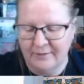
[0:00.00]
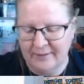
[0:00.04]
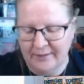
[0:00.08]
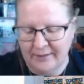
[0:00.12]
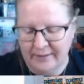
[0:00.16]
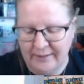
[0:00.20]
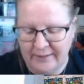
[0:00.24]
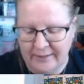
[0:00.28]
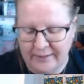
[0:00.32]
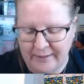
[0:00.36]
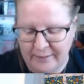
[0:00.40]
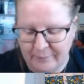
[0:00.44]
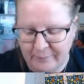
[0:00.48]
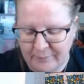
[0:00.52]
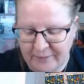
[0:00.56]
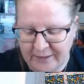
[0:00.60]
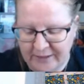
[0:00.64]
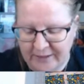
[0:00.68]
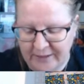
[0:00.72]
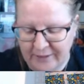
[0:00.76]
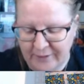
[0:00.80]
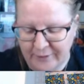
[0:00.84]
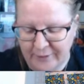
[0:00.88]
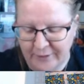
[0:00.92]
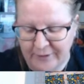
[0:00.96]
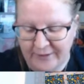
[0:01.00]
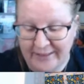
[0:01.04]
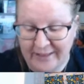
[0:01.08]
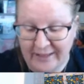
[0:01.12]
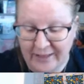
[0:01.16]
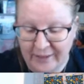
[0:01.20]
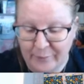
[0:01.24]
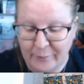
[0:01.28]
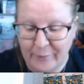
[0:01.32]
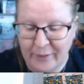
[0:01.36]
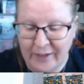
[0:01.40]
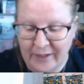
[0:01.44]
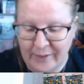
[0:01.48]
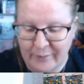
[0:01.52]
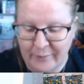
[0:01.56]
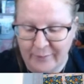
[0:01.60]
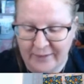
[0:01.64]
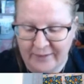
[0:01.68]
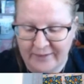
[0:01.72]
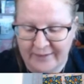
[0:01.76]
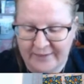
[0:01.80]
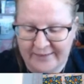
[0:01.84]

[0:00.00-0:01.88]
that he could get away with